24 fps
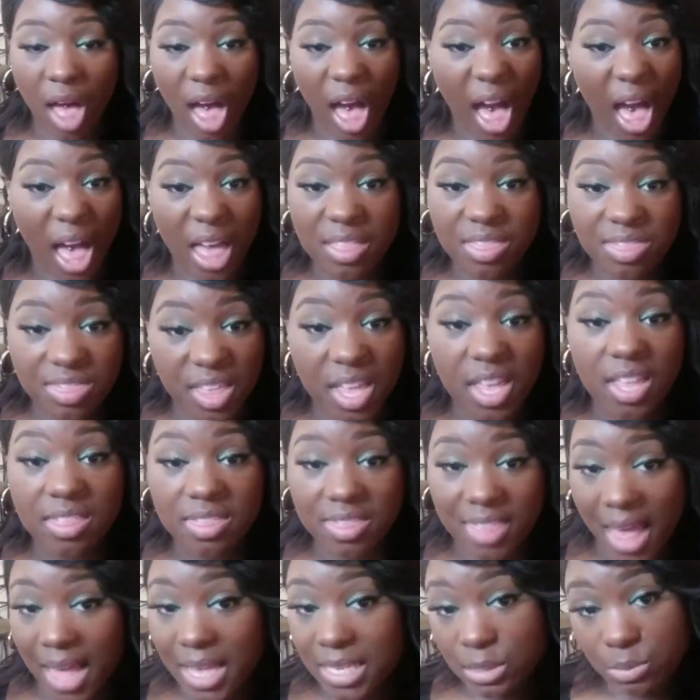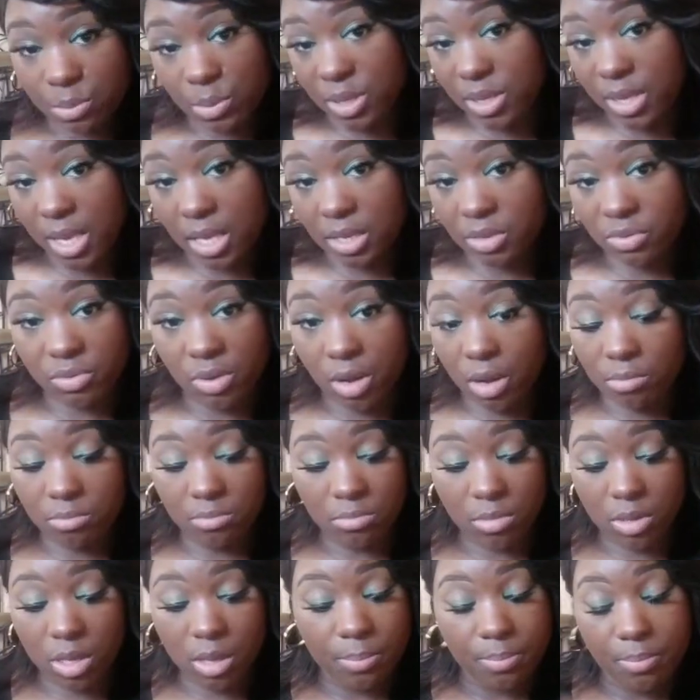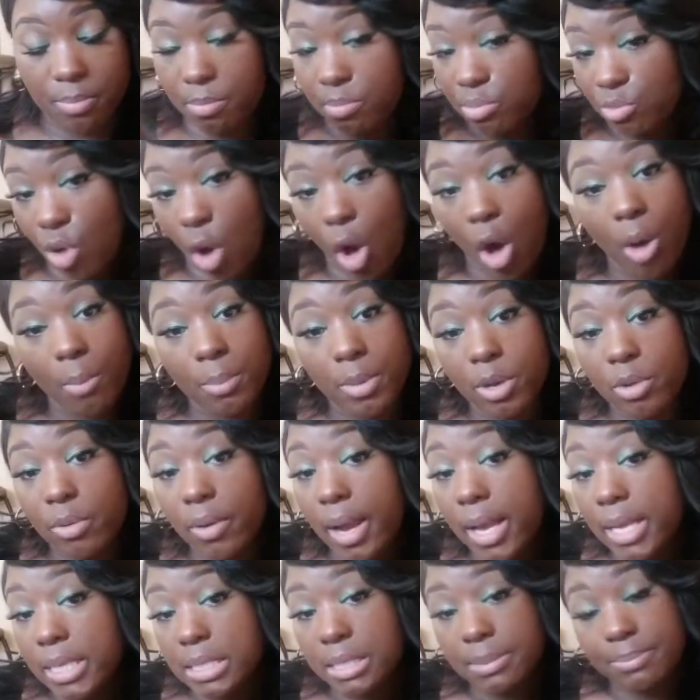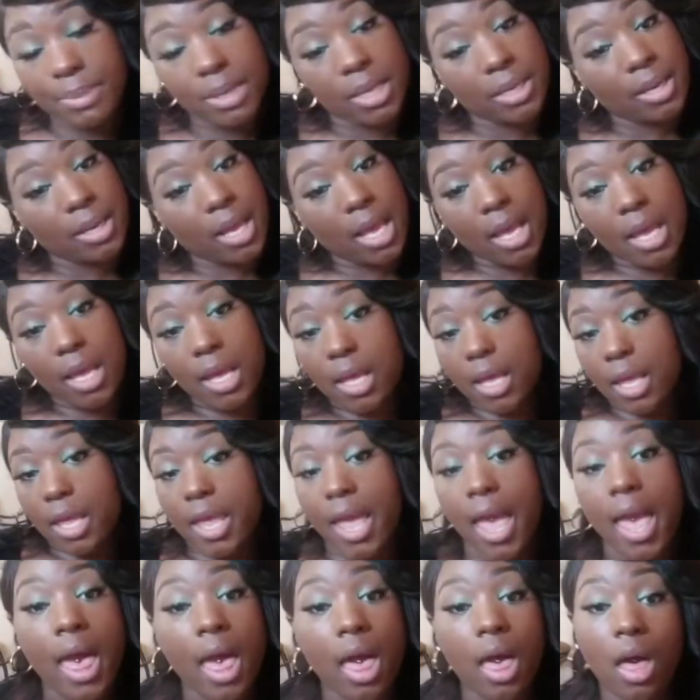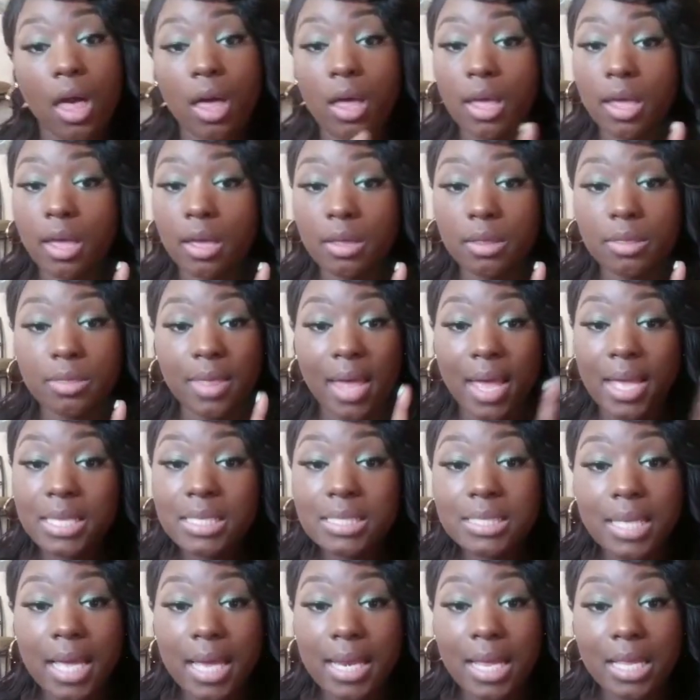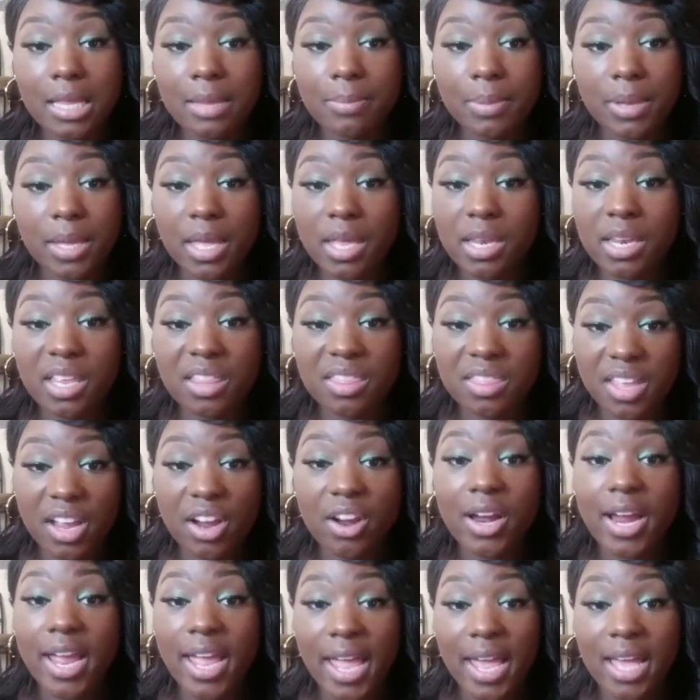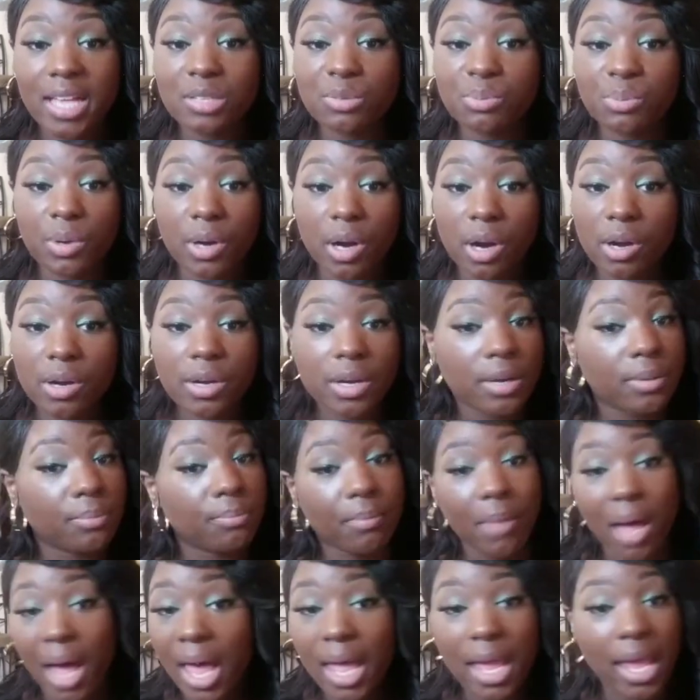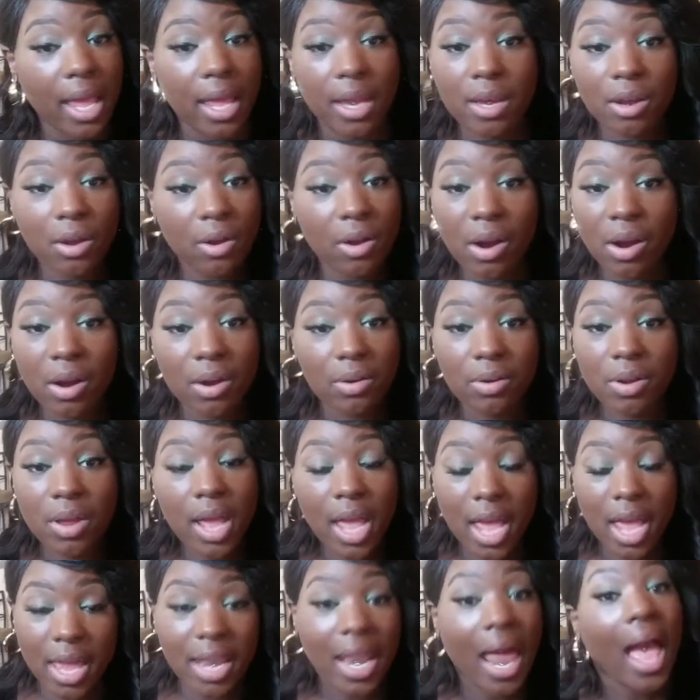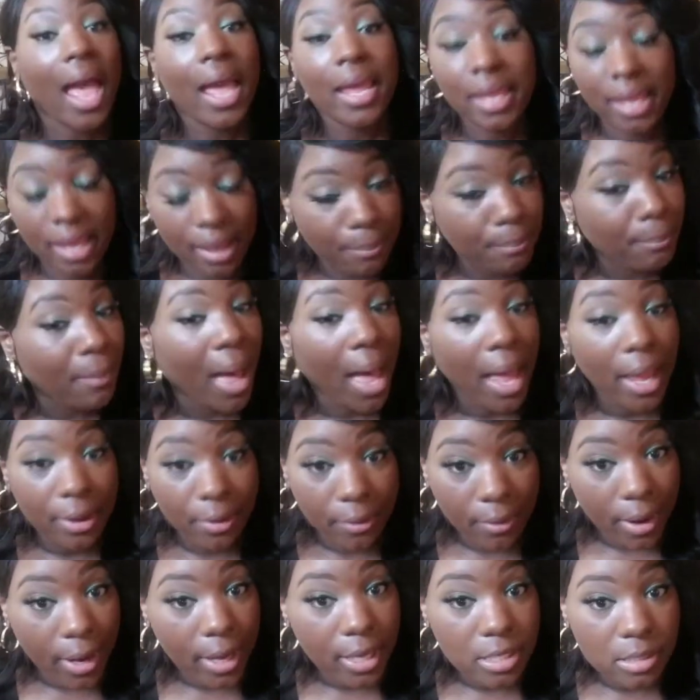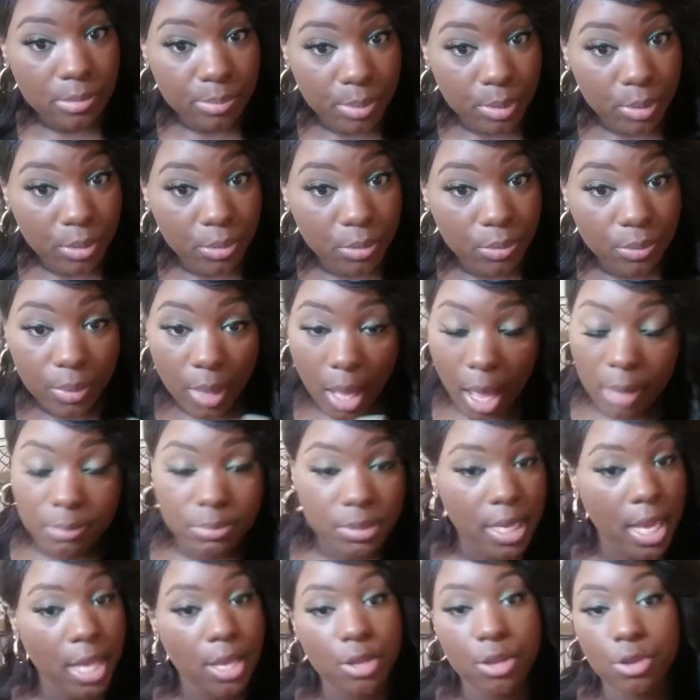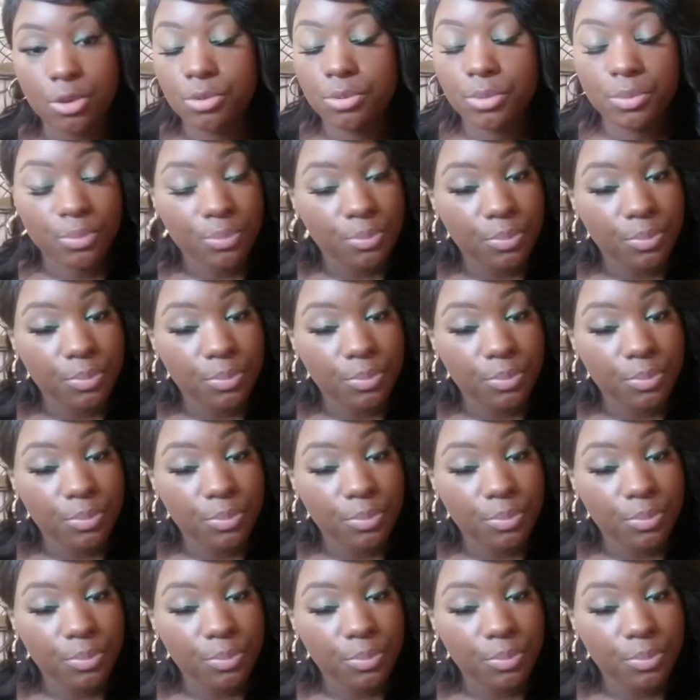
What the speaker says: I think that's what that's from. Call me crazy, but yeah, they said at the beginning their heads were hurting. My head don't hurt, and I get migraines, boo. I'm telling you,